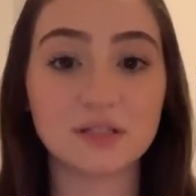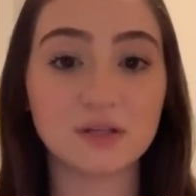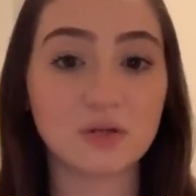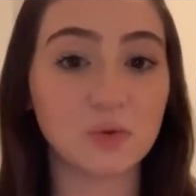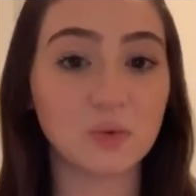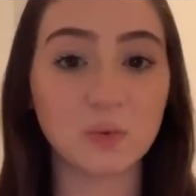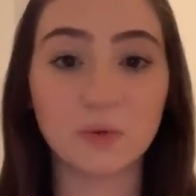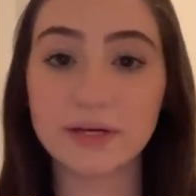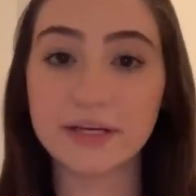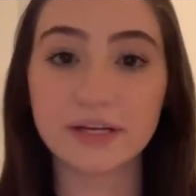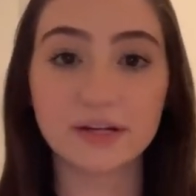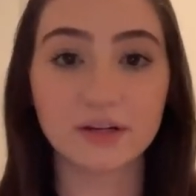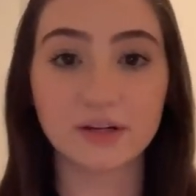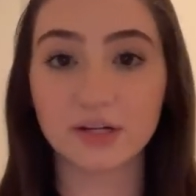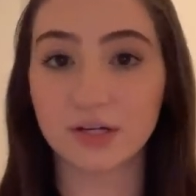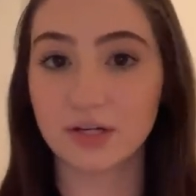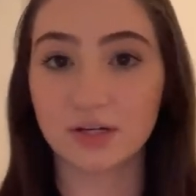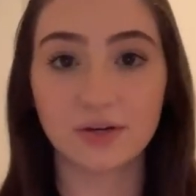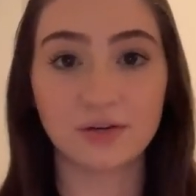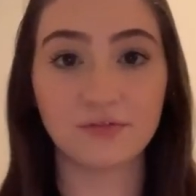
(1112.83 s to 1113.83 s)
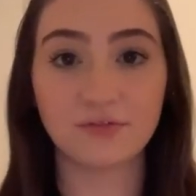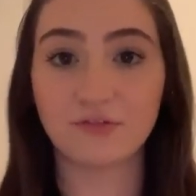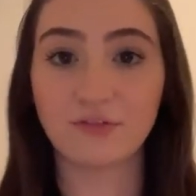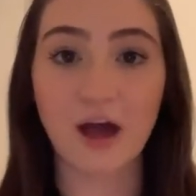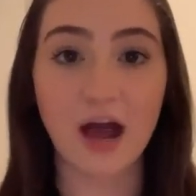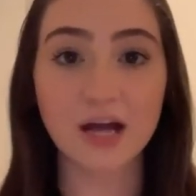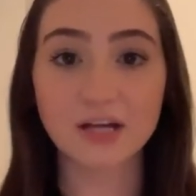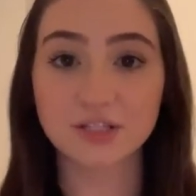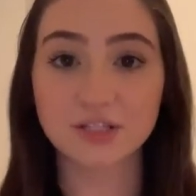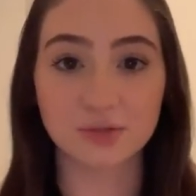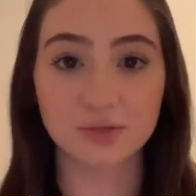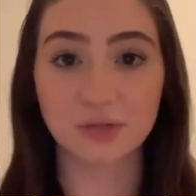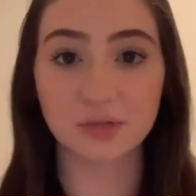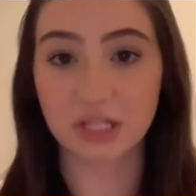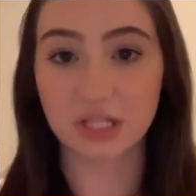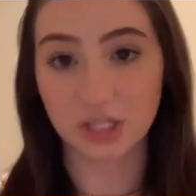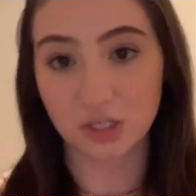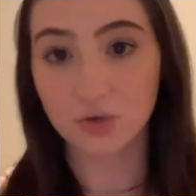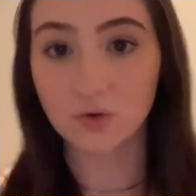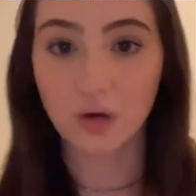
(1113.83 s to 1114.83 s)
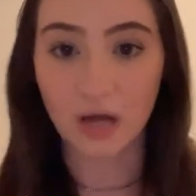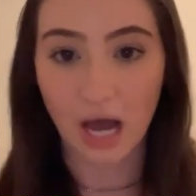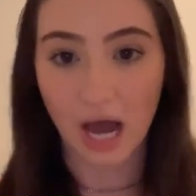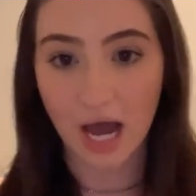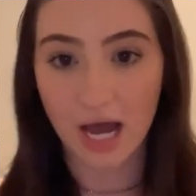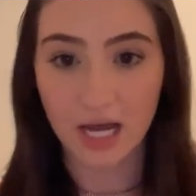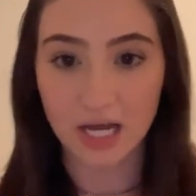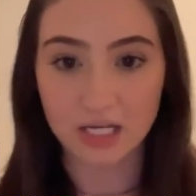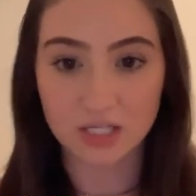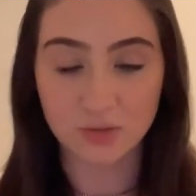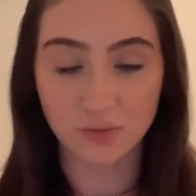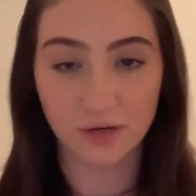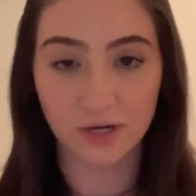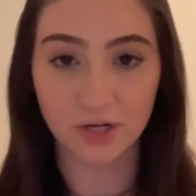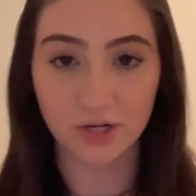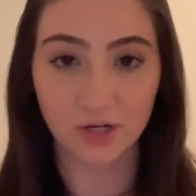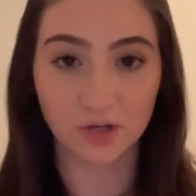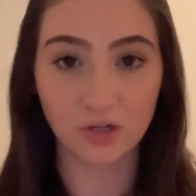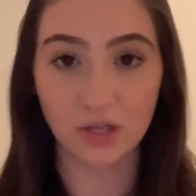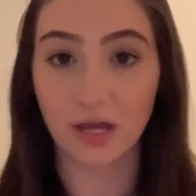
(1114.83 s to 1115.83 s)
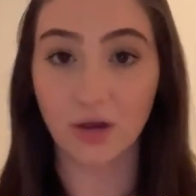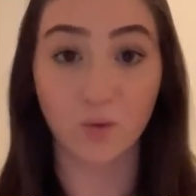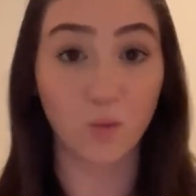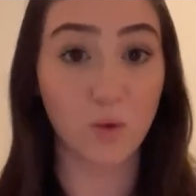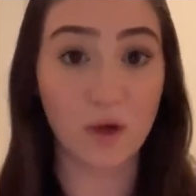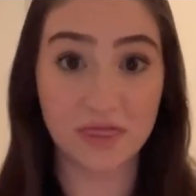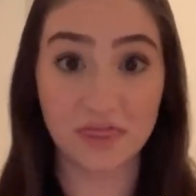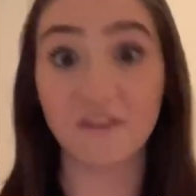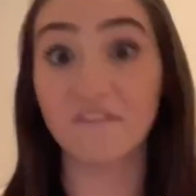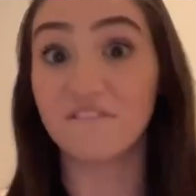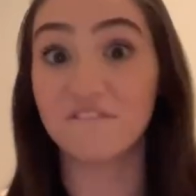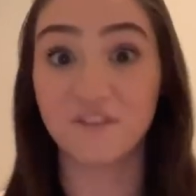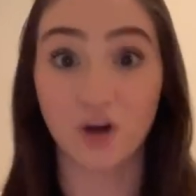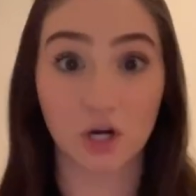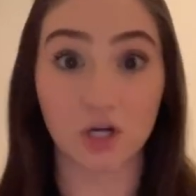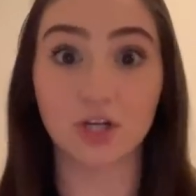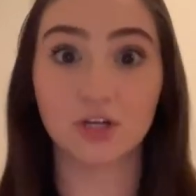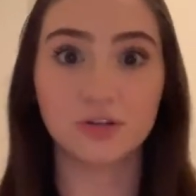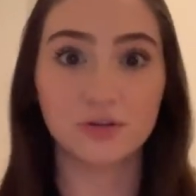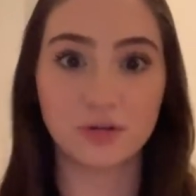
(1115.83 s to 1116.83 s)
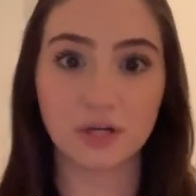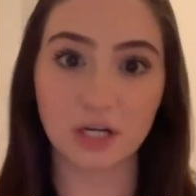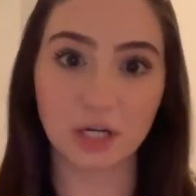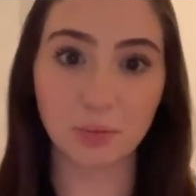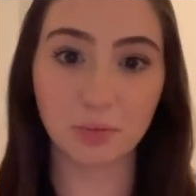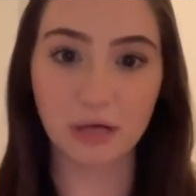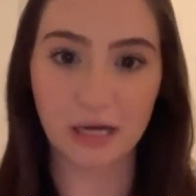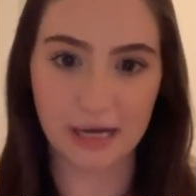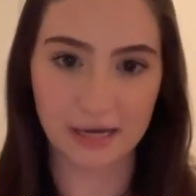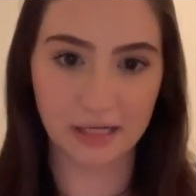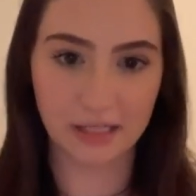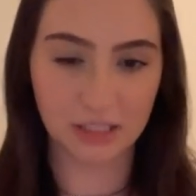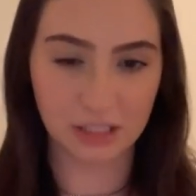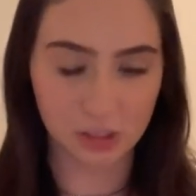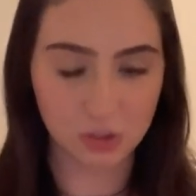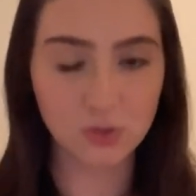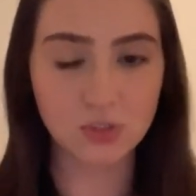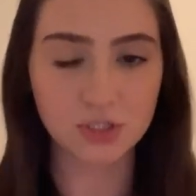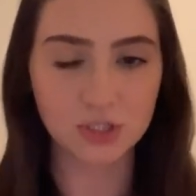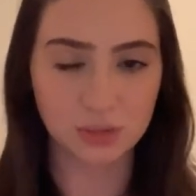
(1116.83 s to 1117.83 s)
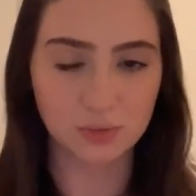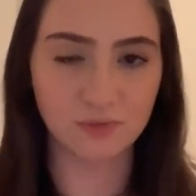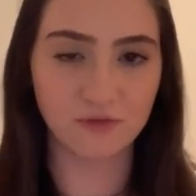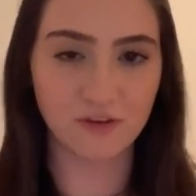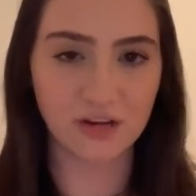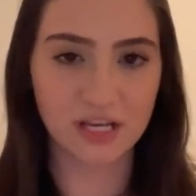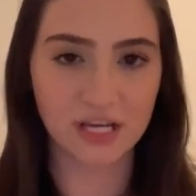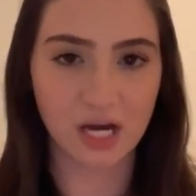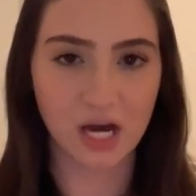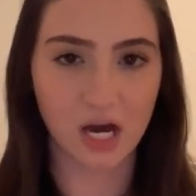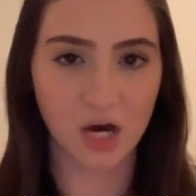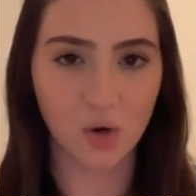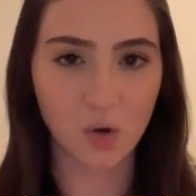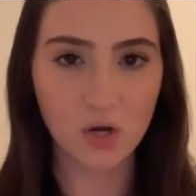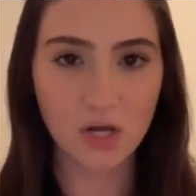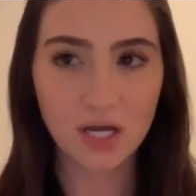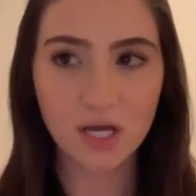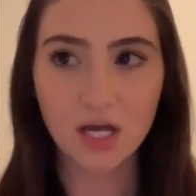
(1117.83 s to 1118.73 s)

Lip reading: weird factor with you guys where you're like, when the fuck are you going to put out a YouTube video?